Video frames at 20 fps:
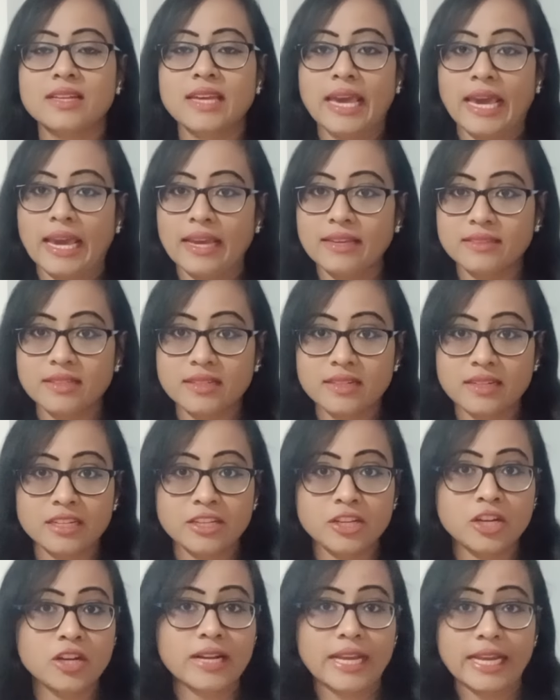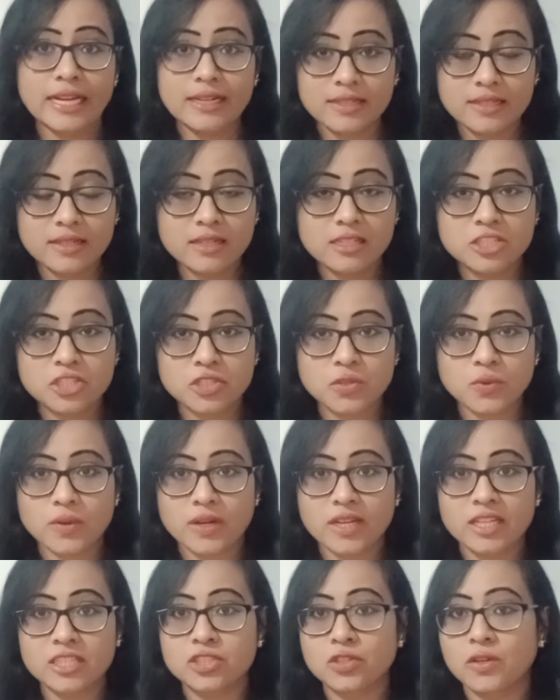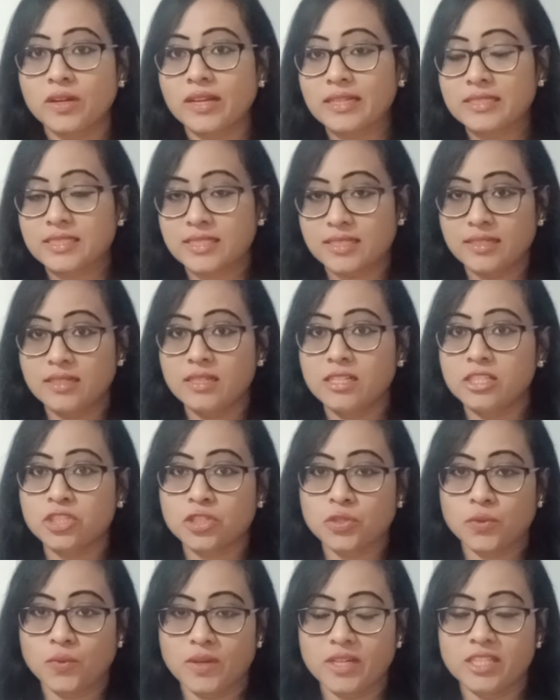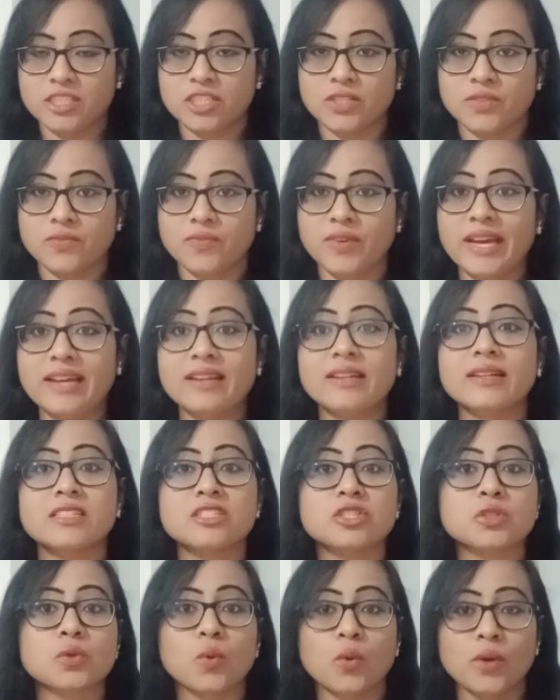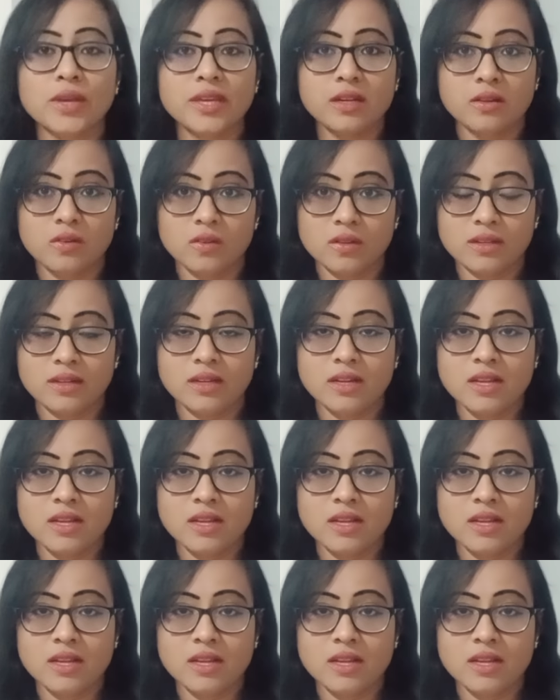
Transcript: either in your internal storage or external storage, where it is going on.